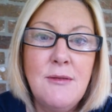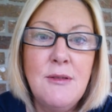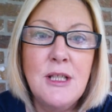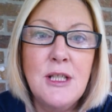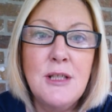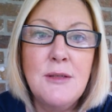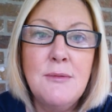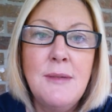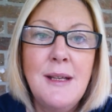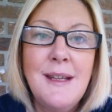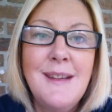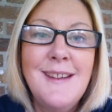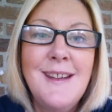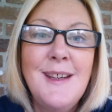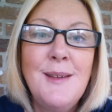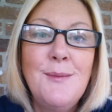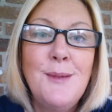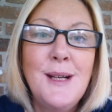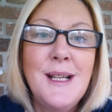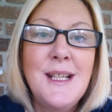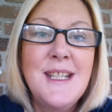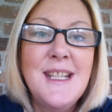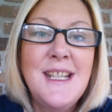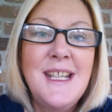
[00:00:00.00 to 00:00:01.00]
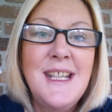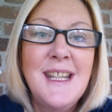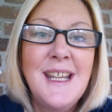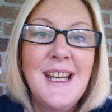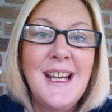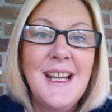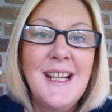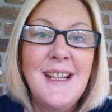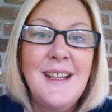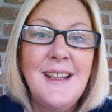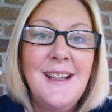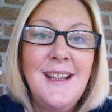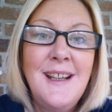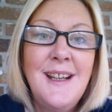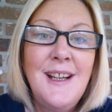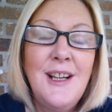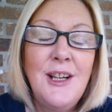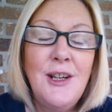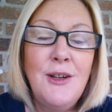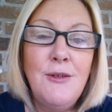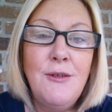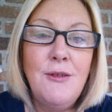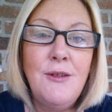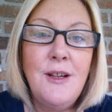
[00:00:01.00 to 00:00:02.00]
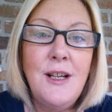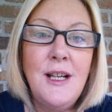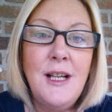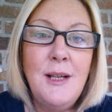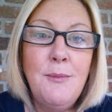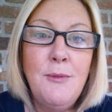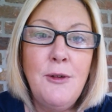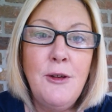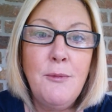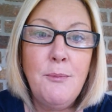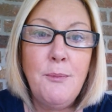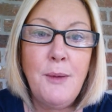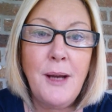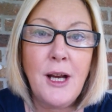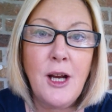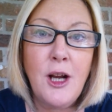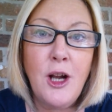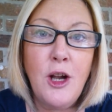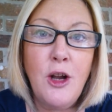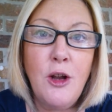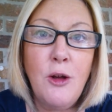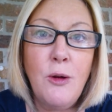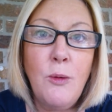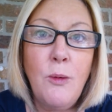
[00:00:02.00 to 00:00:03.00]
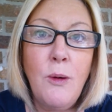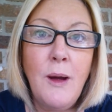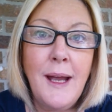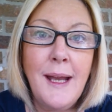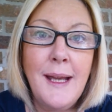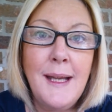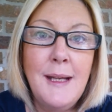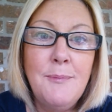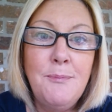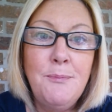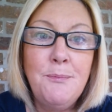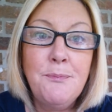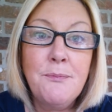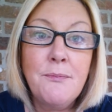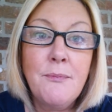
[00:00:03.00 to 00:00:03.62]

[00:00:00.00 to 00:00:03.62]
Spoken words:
which meant that my teeth had really moved back a long way.